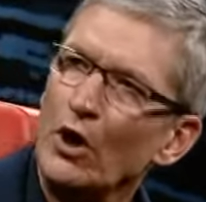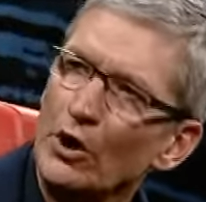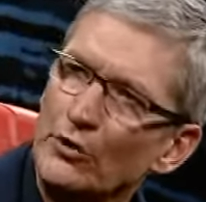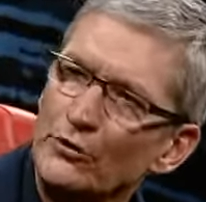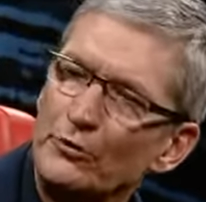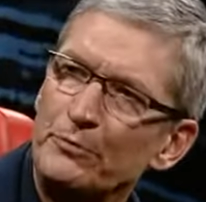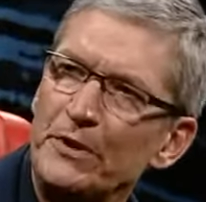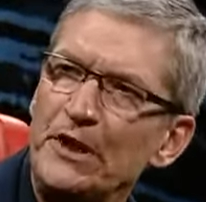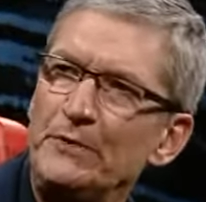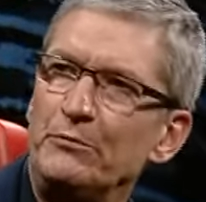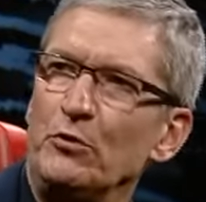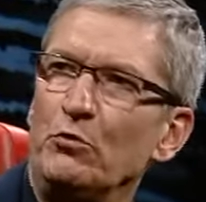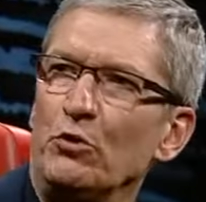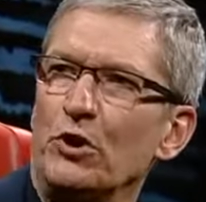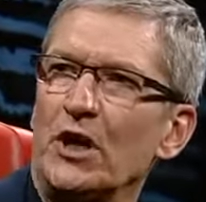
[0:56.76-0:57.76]
other
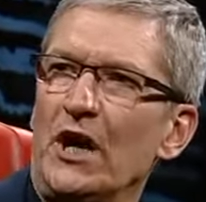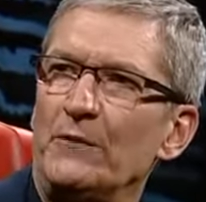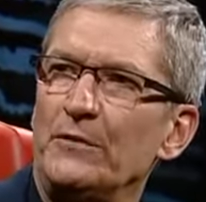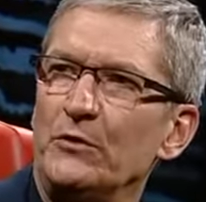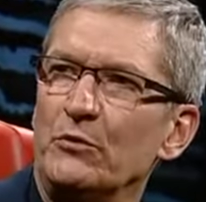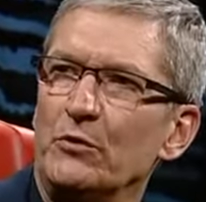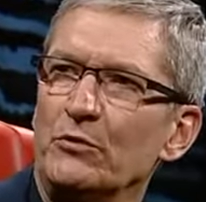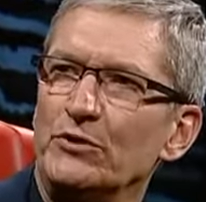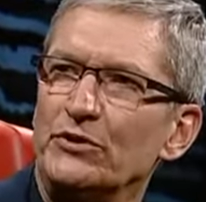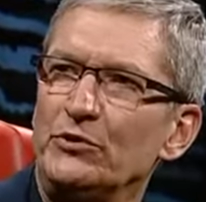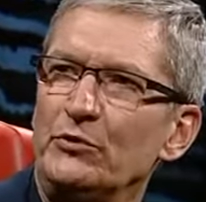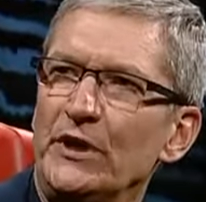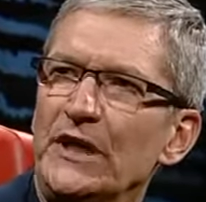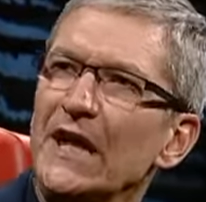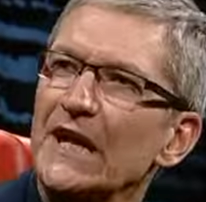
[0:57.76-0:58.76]
people will copy what we're
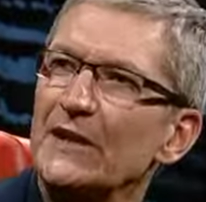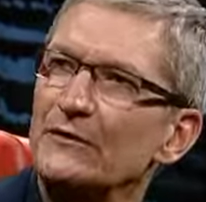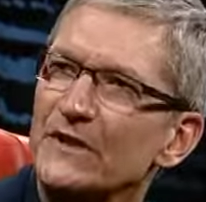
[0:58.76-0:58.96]
doing. And